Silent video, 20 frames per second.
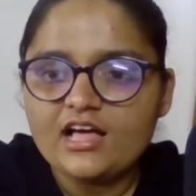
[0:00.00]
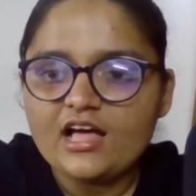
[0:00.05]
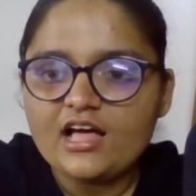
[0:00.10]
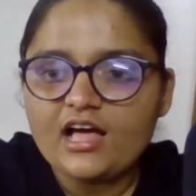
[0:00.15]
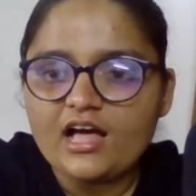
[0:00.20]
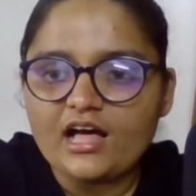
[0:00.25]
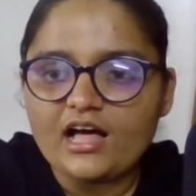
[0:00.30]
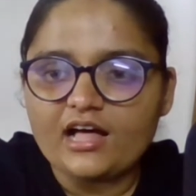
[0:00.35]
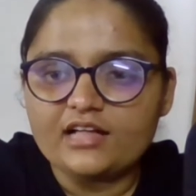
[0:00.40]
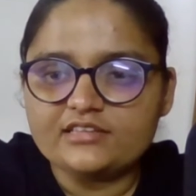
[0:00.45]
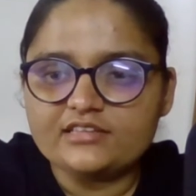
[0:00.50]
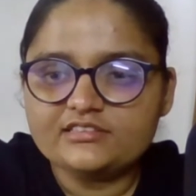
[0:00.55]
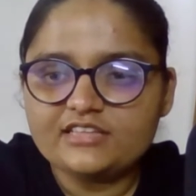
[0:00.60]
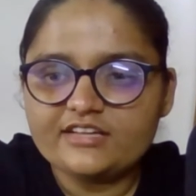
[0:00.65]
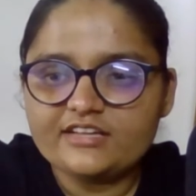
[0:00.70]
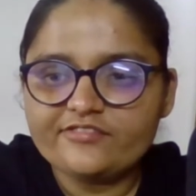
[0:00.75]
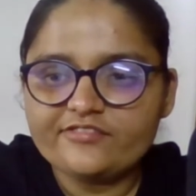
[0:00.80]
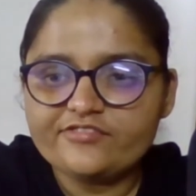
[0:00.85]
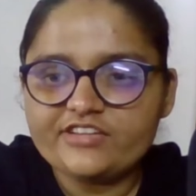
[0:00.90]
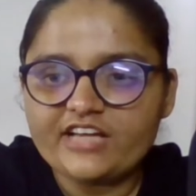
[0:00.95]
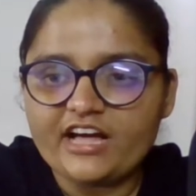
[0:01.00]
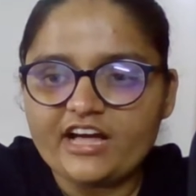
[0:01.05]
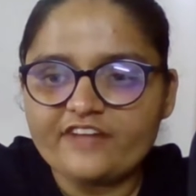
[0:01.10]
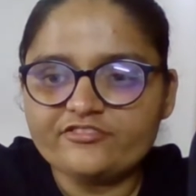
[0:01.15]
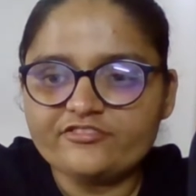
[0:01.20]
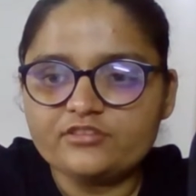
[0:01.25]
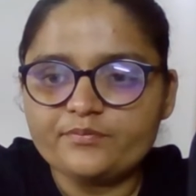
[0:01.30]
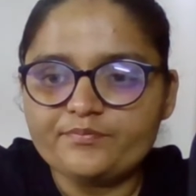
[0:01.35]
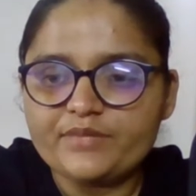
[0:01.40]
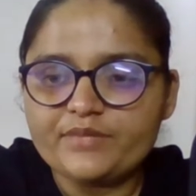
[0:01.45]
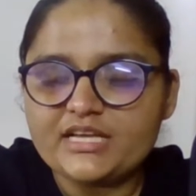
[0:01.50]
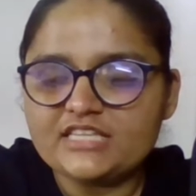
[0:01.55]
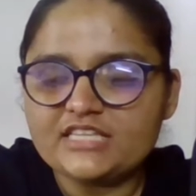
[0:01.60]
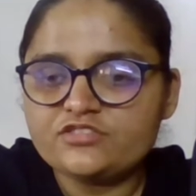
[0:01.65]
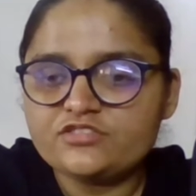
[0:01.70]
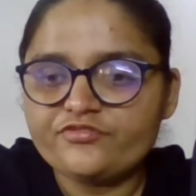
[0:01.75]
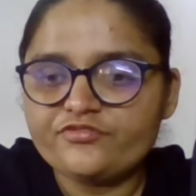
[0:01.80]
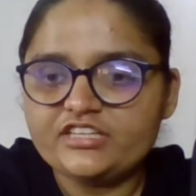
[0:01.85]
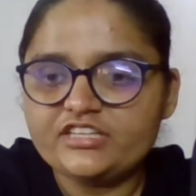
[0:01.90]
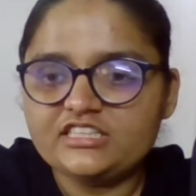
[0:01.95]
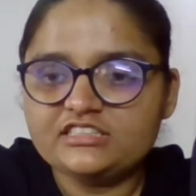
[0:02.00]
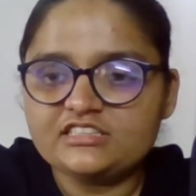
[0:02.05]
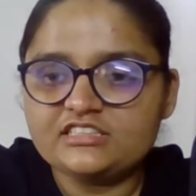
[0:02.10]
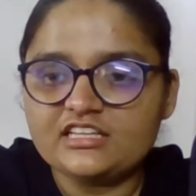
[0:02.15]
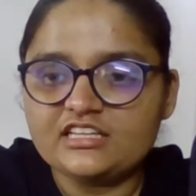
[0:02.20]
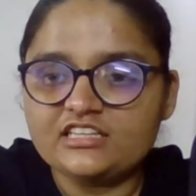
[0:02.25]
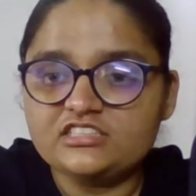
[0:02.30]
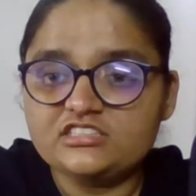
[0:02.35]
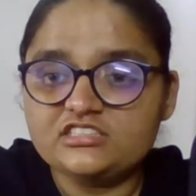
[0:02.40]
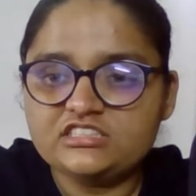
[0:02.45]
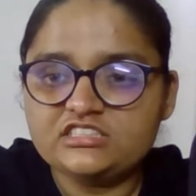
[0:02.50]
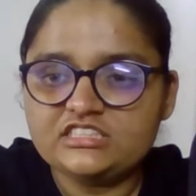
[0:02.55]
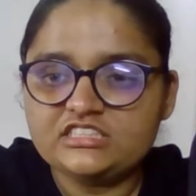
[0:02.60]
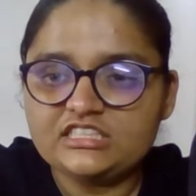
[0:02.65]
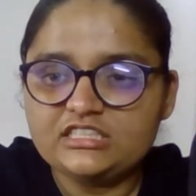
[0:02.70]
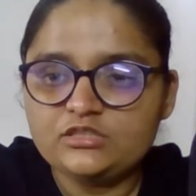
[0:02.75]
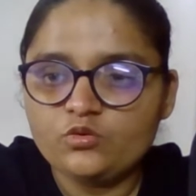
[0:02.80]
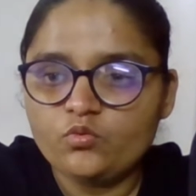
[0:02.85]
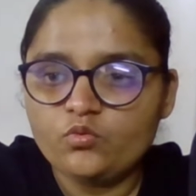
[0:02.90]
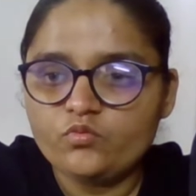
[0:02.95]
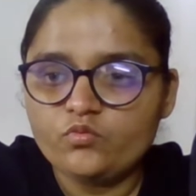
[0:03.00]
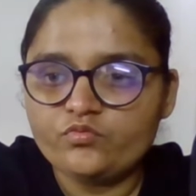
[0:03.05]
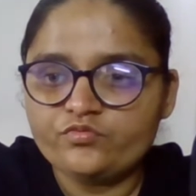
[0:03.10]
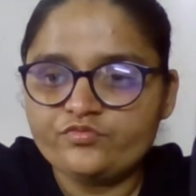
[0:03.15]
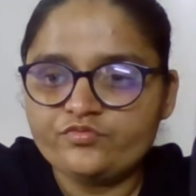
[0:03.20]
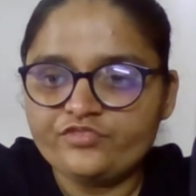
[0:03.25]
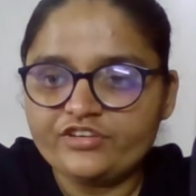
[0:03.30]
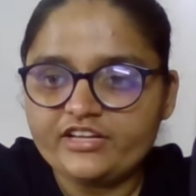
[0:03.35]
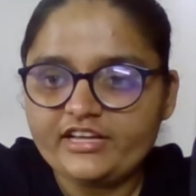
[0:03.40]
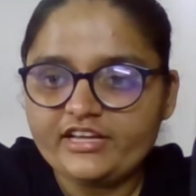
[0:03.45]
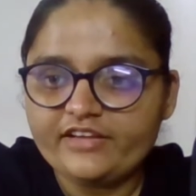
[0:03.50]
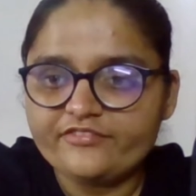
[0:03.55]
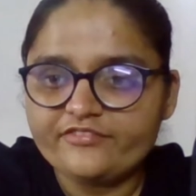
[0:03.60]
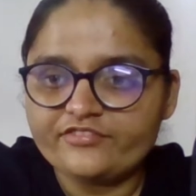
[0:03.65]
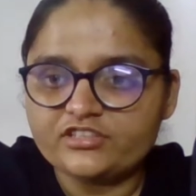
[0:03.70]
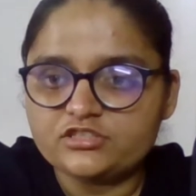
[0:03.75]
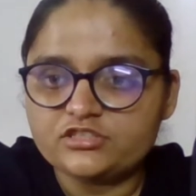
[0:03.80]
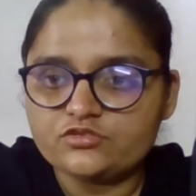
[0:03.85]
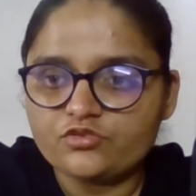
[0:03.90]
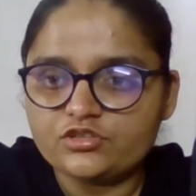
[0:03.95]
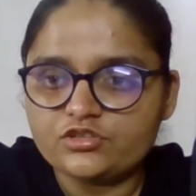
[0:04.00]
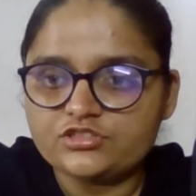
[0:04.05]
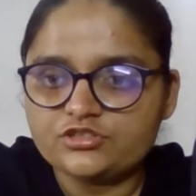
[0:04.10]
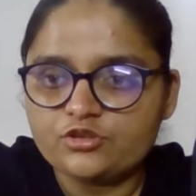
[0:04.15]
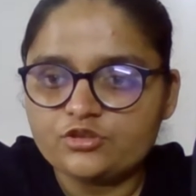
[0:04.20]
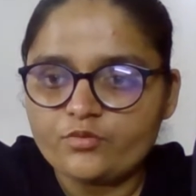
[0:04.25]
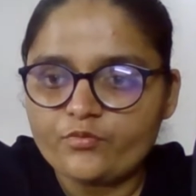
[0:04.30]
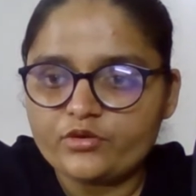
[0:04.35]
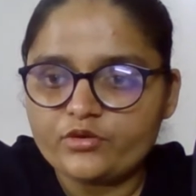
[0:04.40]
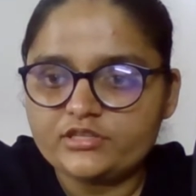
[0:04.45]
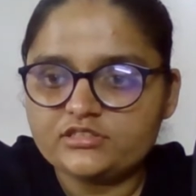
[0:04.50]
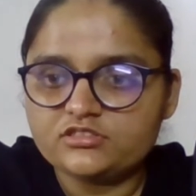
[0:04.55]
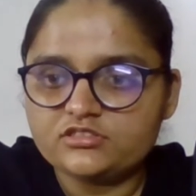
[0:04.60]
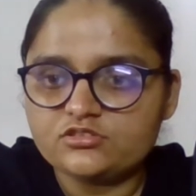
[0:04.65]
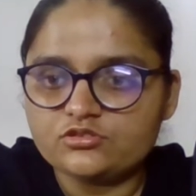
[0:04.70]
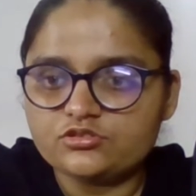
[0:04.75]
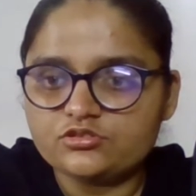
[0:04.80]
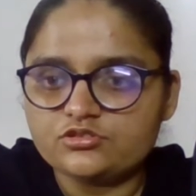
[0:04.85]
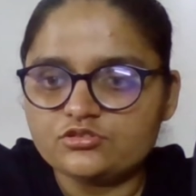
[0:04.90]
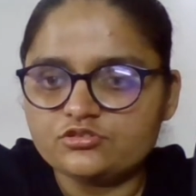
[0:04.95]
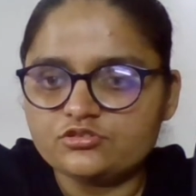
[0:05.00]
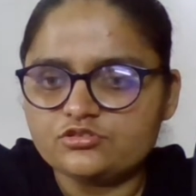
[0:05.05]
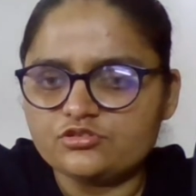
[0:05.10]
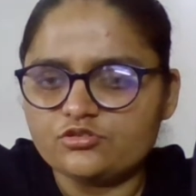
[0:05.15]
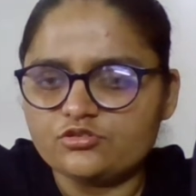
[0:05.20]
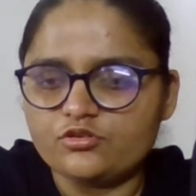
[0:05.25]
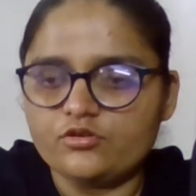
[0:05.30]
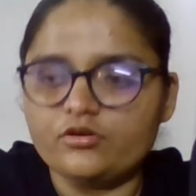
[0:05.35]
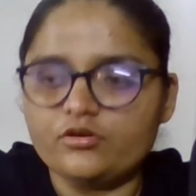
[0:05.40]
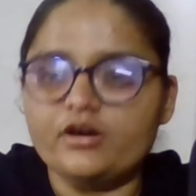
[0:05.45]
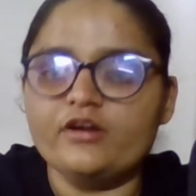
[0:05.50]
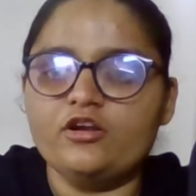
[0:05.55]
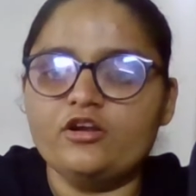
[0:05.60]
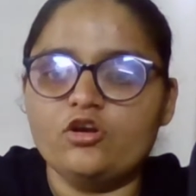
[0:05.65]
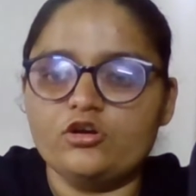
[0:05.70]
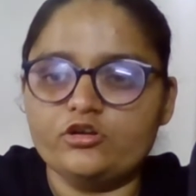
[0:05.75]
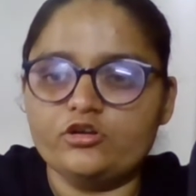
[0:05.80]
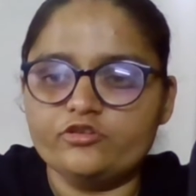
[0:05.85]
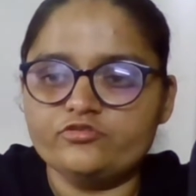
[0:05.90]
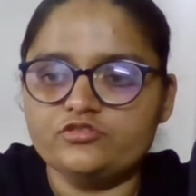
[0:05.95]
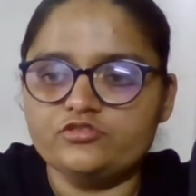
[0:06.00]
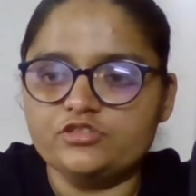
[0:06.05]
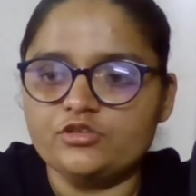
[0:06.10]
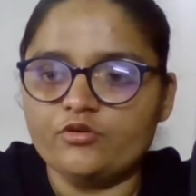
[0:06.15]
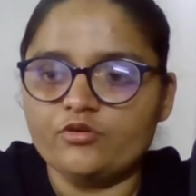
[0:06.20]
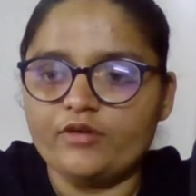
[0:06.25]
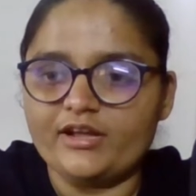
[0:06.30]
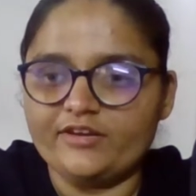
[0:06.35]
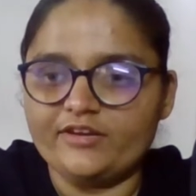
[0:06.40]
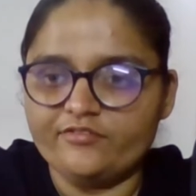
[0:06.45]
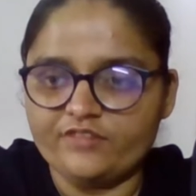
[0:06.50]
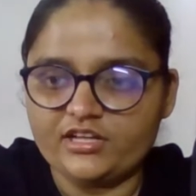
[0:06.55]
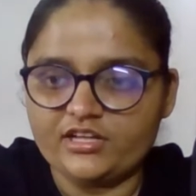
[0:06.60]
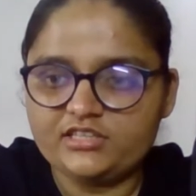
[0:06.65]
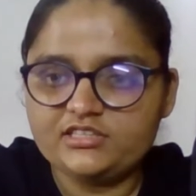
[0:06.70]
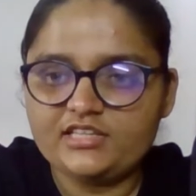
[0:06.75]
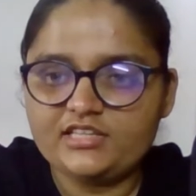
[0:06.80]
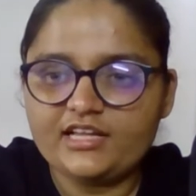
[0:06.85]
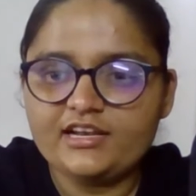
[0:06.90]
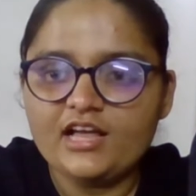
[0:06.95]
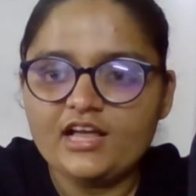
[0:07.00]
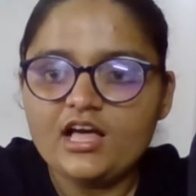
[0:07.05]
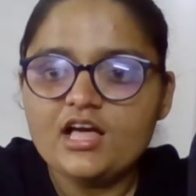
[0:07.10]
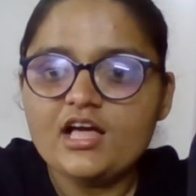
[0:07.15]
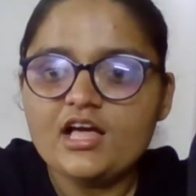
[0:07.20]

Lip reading: And then we have the base fees in GUV, which was 0.000, a lot of 0 and 1 then.